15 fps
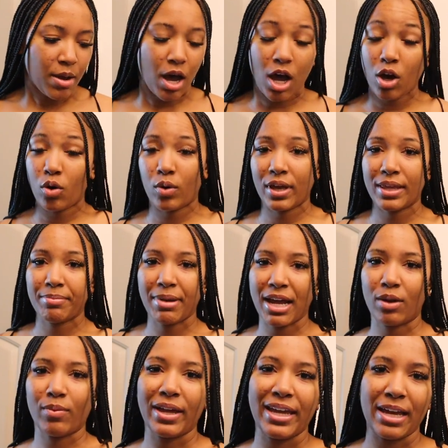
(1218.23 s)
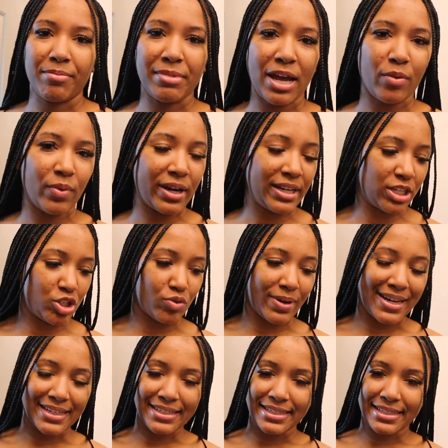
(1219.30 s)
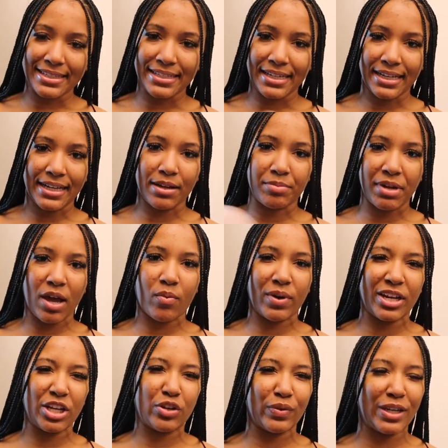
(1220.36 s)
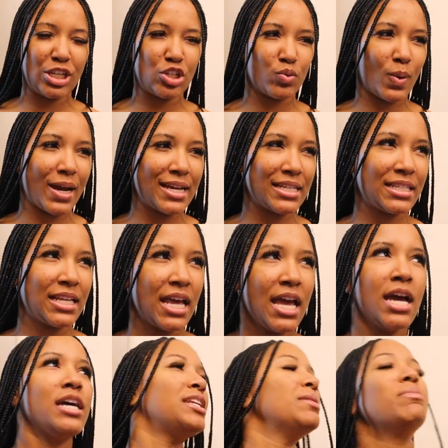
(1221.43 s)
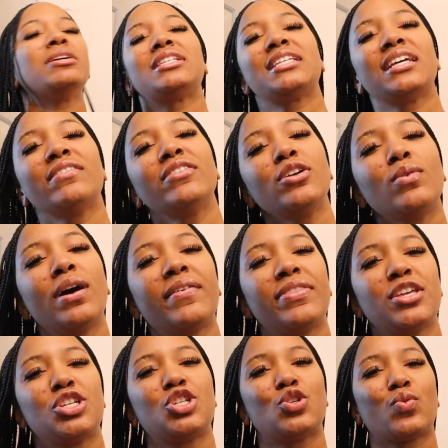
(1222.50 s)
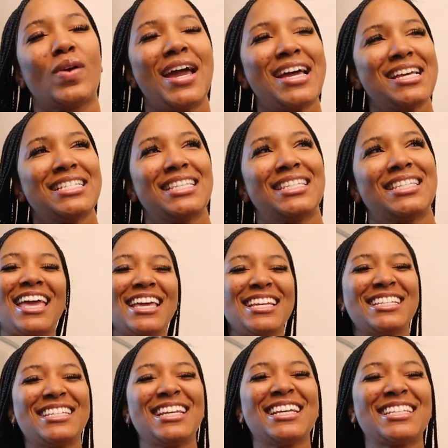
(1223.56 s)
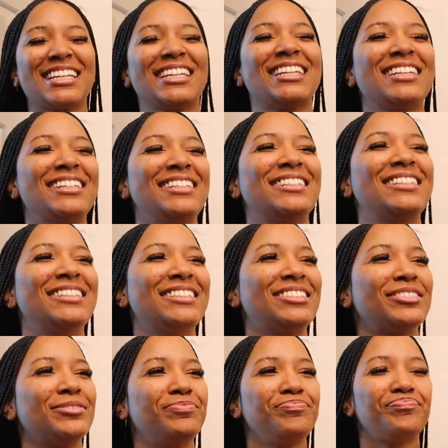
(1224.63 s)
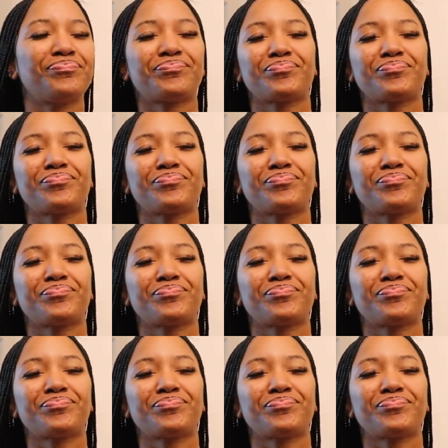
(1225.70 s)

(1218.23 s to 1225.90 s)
Oh, and by the way, I'm not wearing the dress. I'm not wearing a green dress. The material of the dress is just a little